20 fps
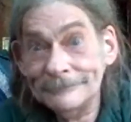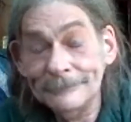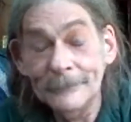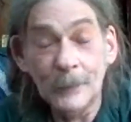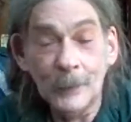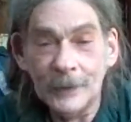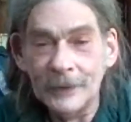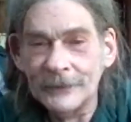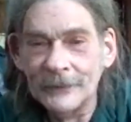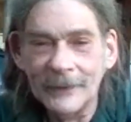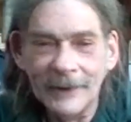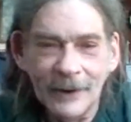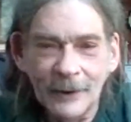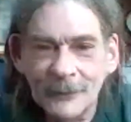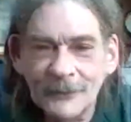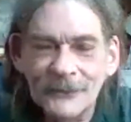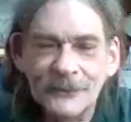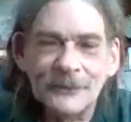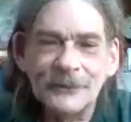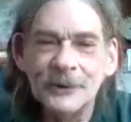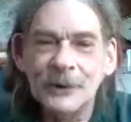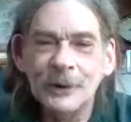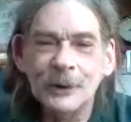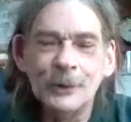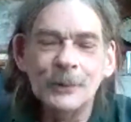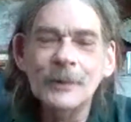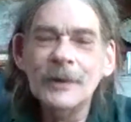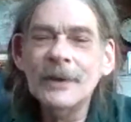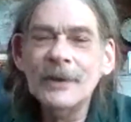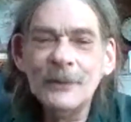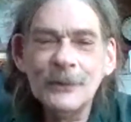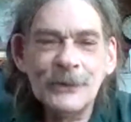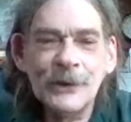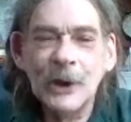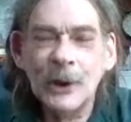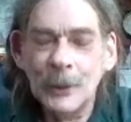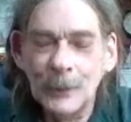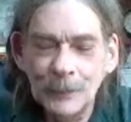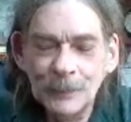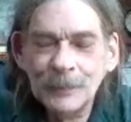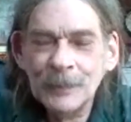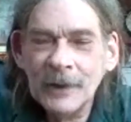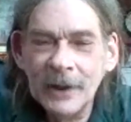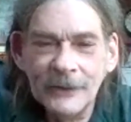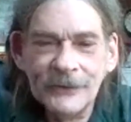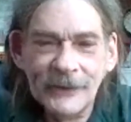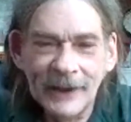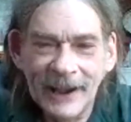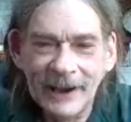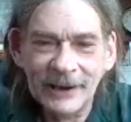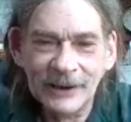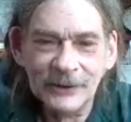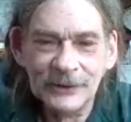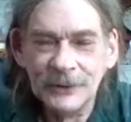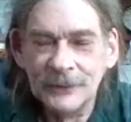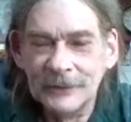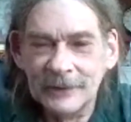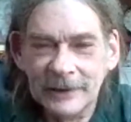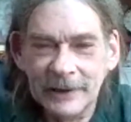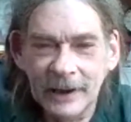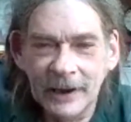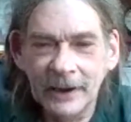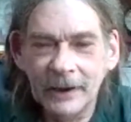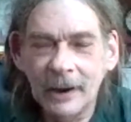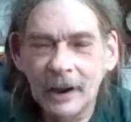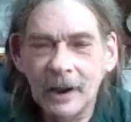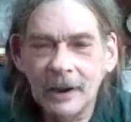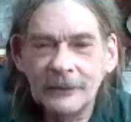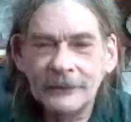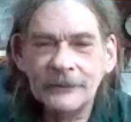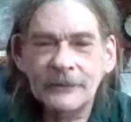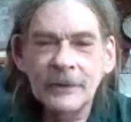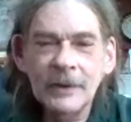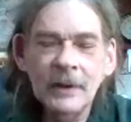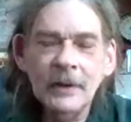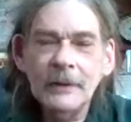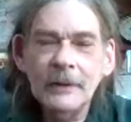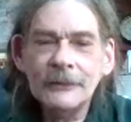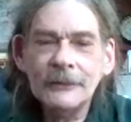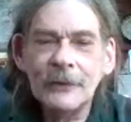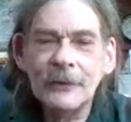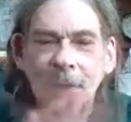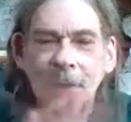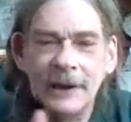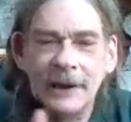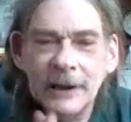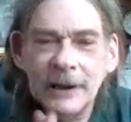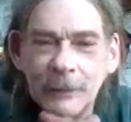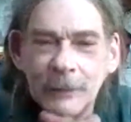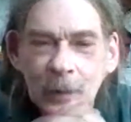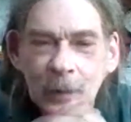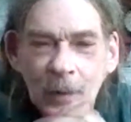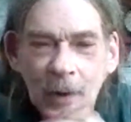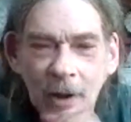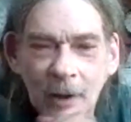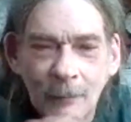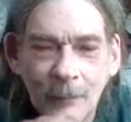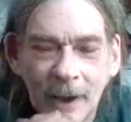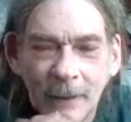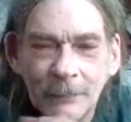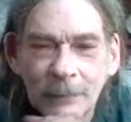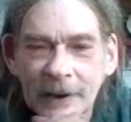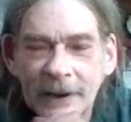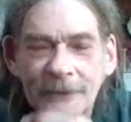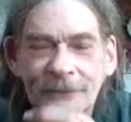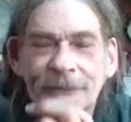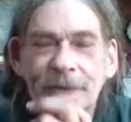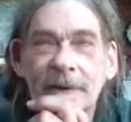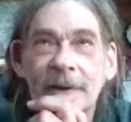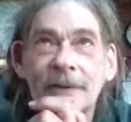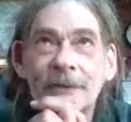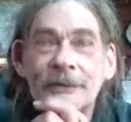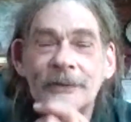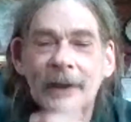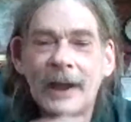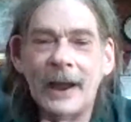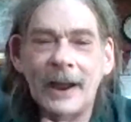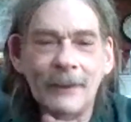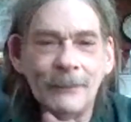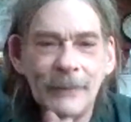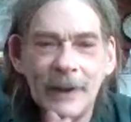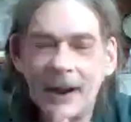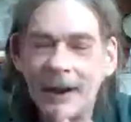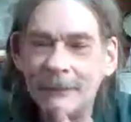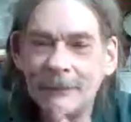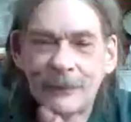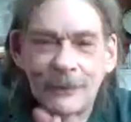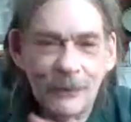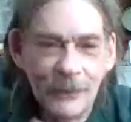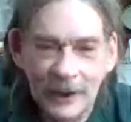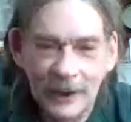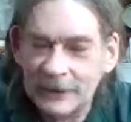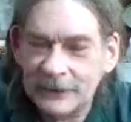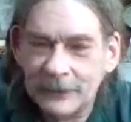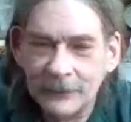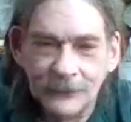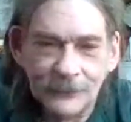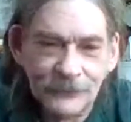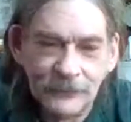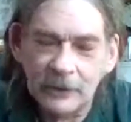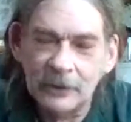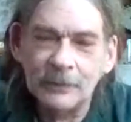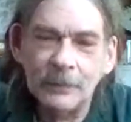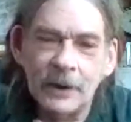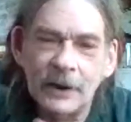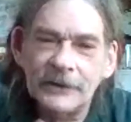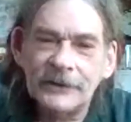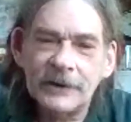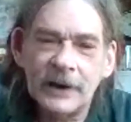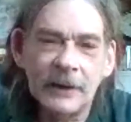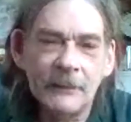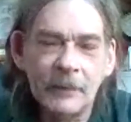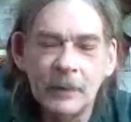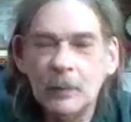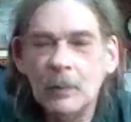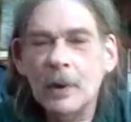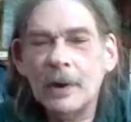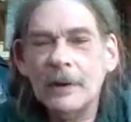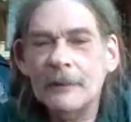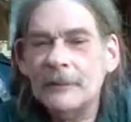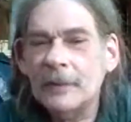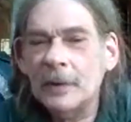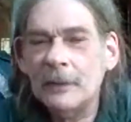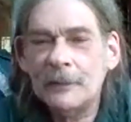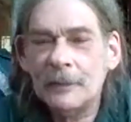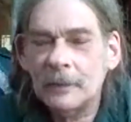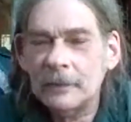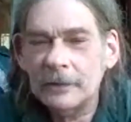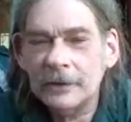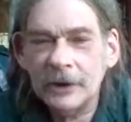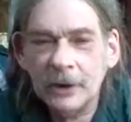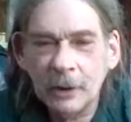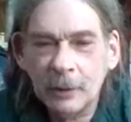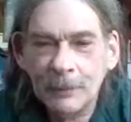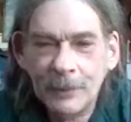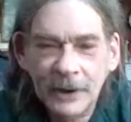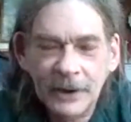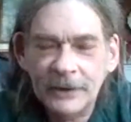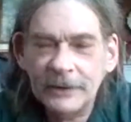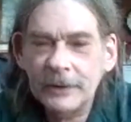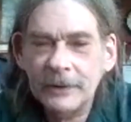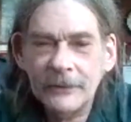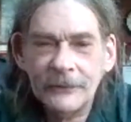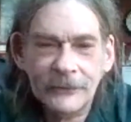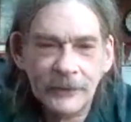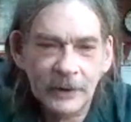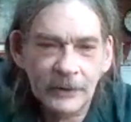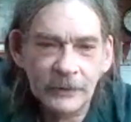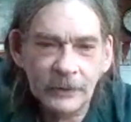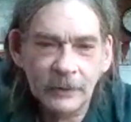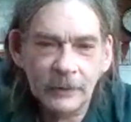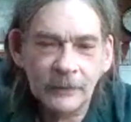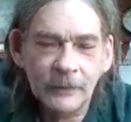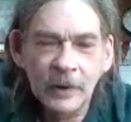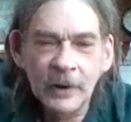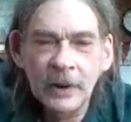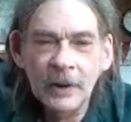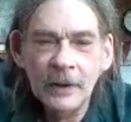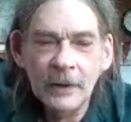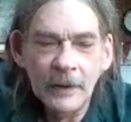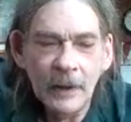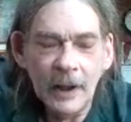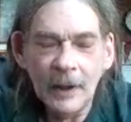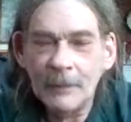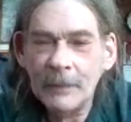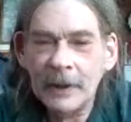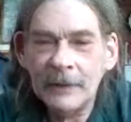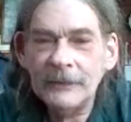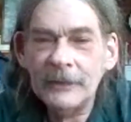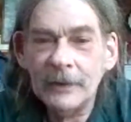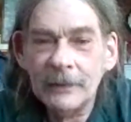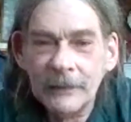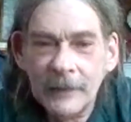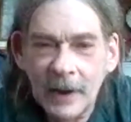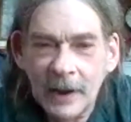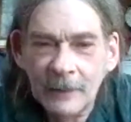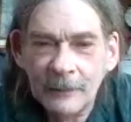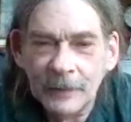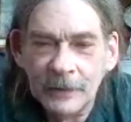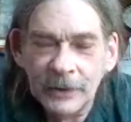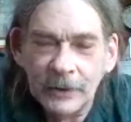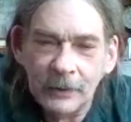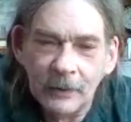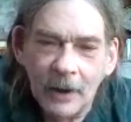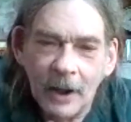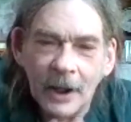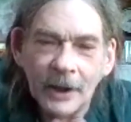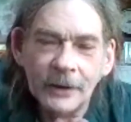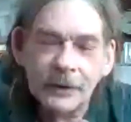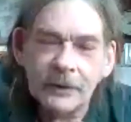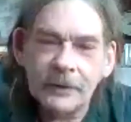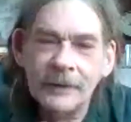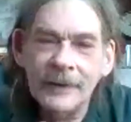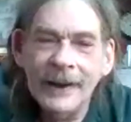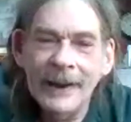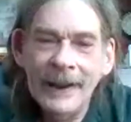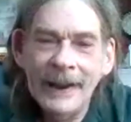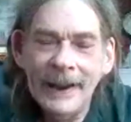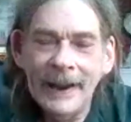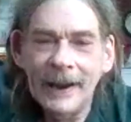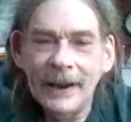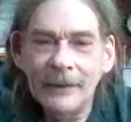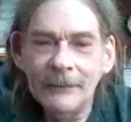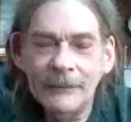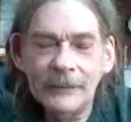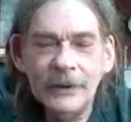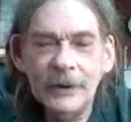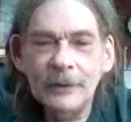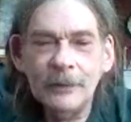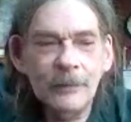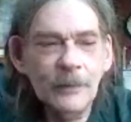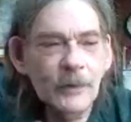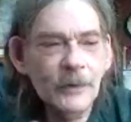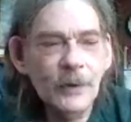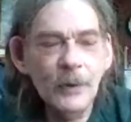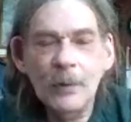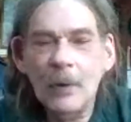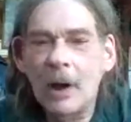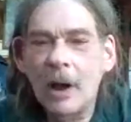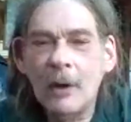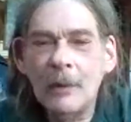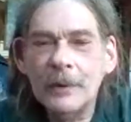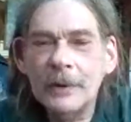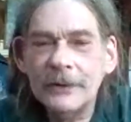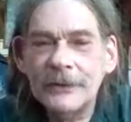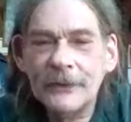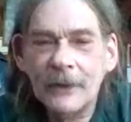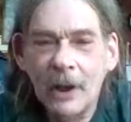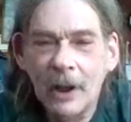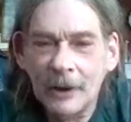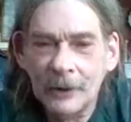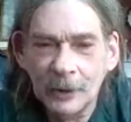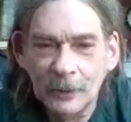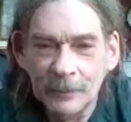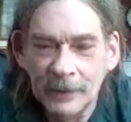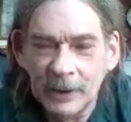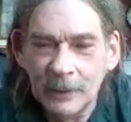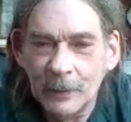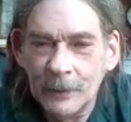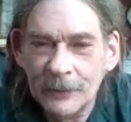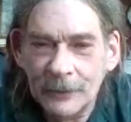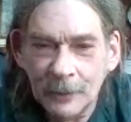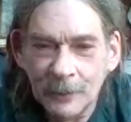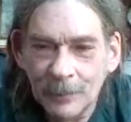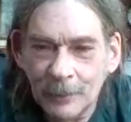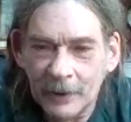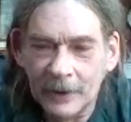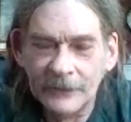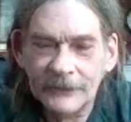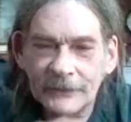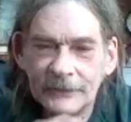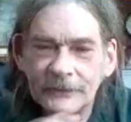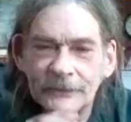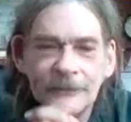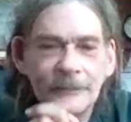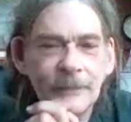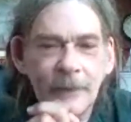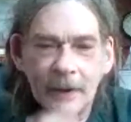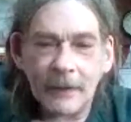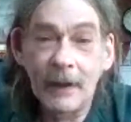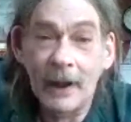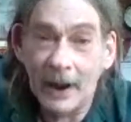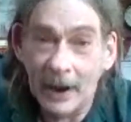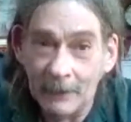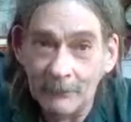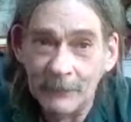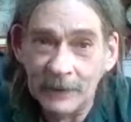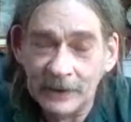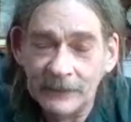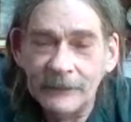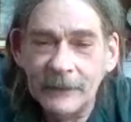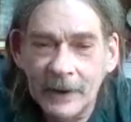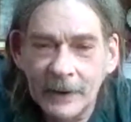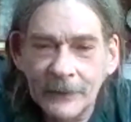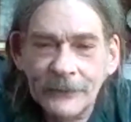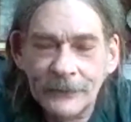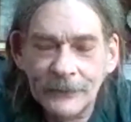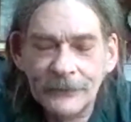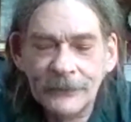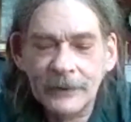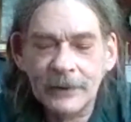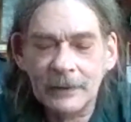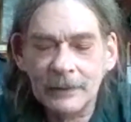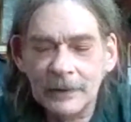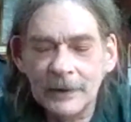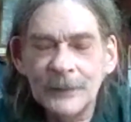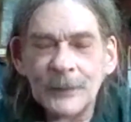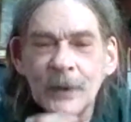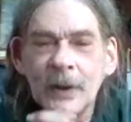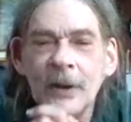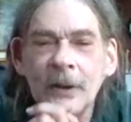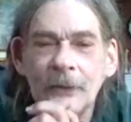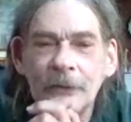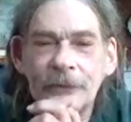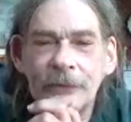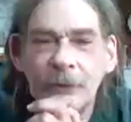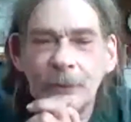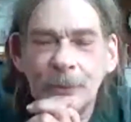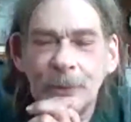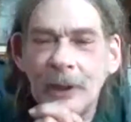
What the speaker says: What else is new? So it's adding to the chaos. So I give you all my blessings. I thank you so much, every one of you, for your opinions and your love and your honor, and you always honor me with your presence. I mean that sincerely. So